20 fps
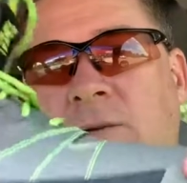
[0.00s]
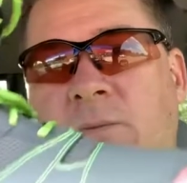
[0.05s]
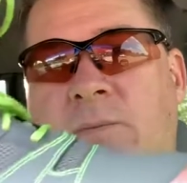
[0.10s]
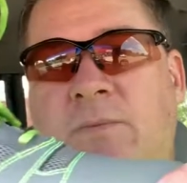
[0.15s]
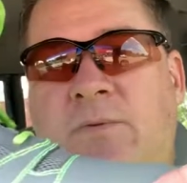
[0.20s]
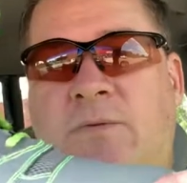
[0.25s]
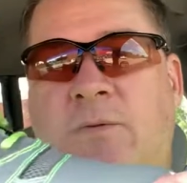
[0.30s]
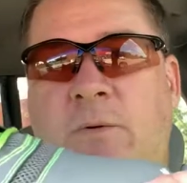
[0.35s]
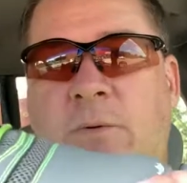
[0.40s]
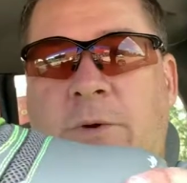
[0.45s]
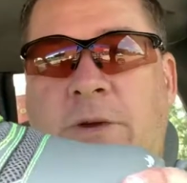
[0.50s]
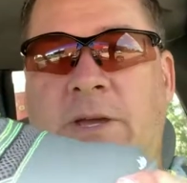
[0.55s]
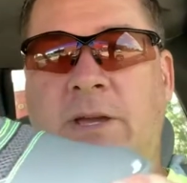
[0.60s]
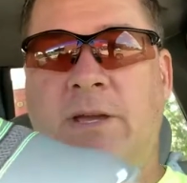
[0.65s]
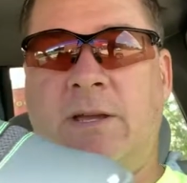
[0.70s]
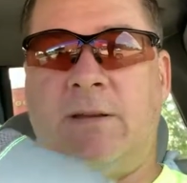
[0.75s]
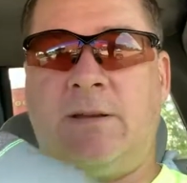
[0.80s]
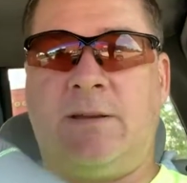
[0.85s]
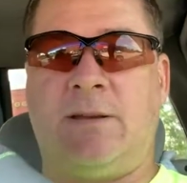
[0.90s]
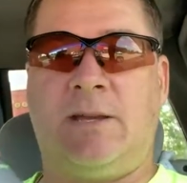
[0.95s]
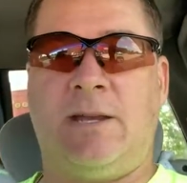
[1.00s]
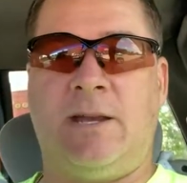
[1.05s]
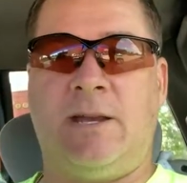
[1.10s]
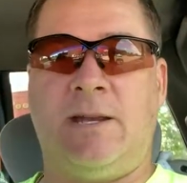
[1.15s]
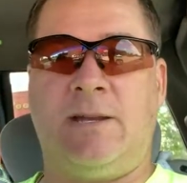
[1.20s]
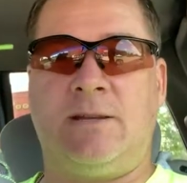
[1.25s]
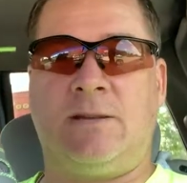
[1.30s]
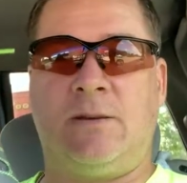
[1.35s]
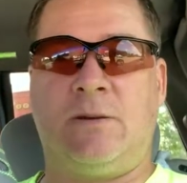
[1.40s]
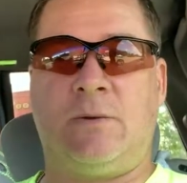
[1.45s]
before we get
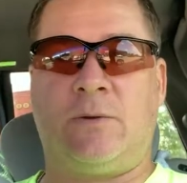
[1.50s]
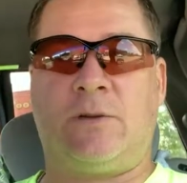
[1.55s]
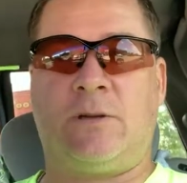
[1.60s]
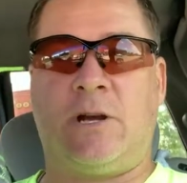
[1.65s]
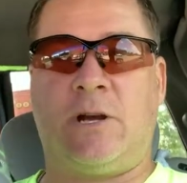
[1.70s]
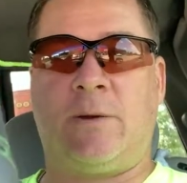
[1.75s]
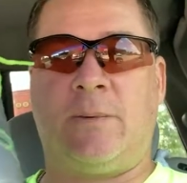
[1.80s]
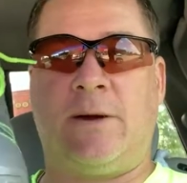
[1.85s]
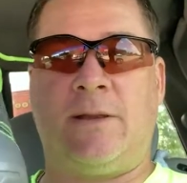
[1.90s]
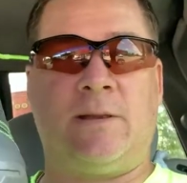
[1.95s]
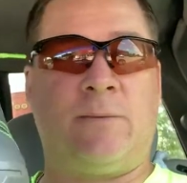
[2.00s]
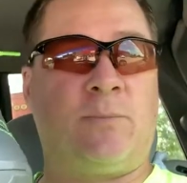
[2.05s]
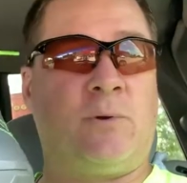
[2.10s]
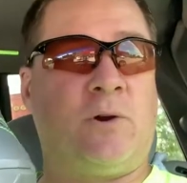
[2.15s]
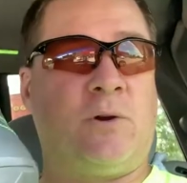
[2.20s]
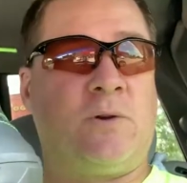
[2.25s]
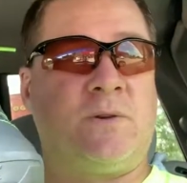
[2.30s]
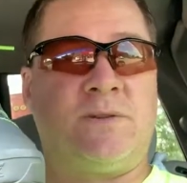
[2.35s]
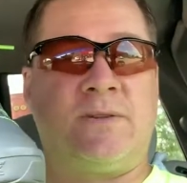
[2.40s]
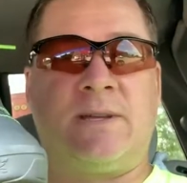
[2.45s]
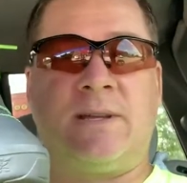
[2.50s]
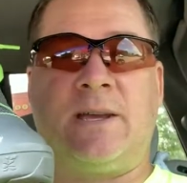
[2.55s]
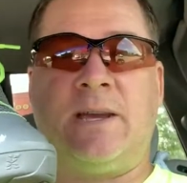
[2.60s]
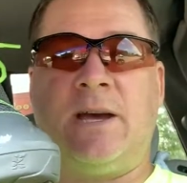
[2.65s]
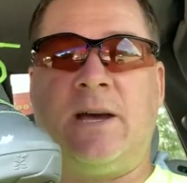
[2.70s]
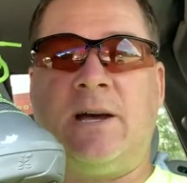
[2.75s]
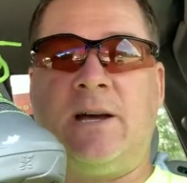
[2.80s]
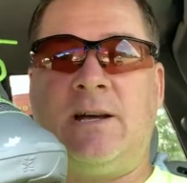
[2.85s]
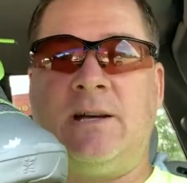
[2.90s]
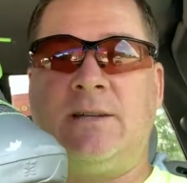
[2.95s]
into it, we'll talk about the pros and the
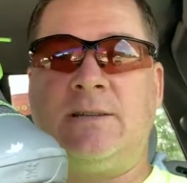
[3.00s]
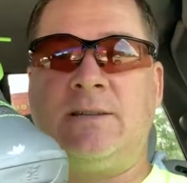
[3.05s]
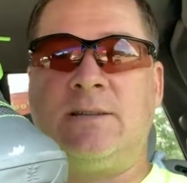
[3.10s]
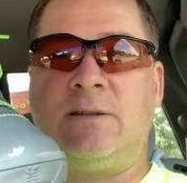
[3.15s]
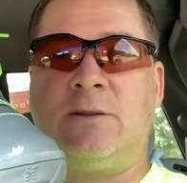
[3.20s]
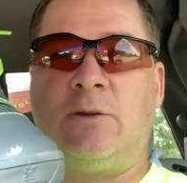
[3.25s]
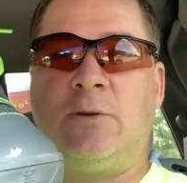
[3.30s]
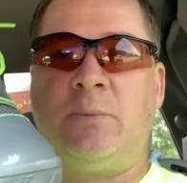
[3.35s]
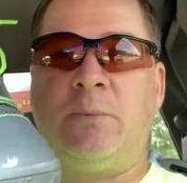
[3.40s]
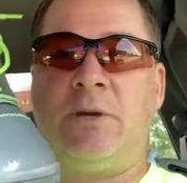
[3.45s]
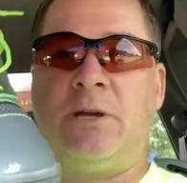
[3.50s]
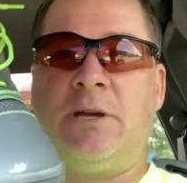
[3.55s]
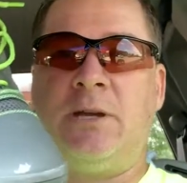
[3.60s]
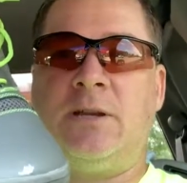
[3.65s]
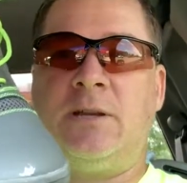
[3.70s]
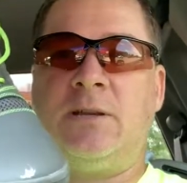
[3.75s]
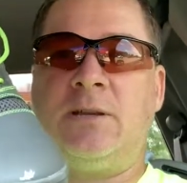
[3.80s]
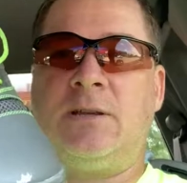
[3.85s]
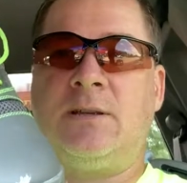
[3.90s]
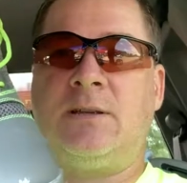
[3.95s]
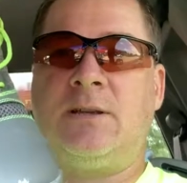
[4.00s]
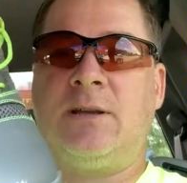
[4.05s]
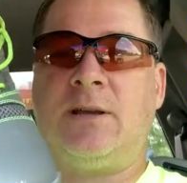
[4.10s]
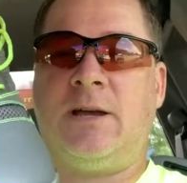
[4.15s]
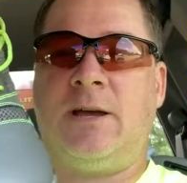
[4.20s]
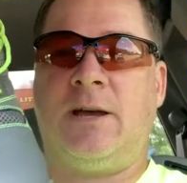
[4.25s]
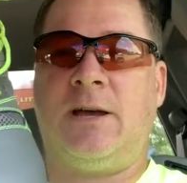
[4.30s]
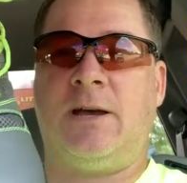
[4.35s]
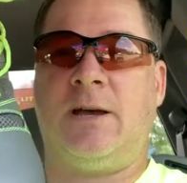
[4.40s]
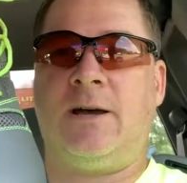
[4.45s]
cons a little bit.
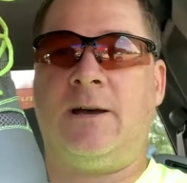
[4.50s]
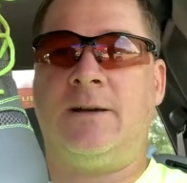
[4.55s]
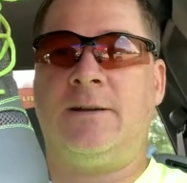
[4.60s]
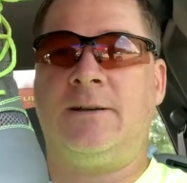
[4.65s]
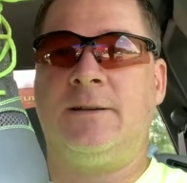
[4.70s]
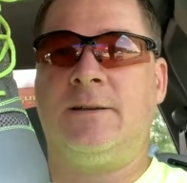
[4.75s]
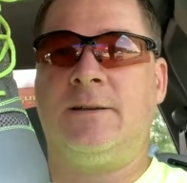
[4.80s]
Uh,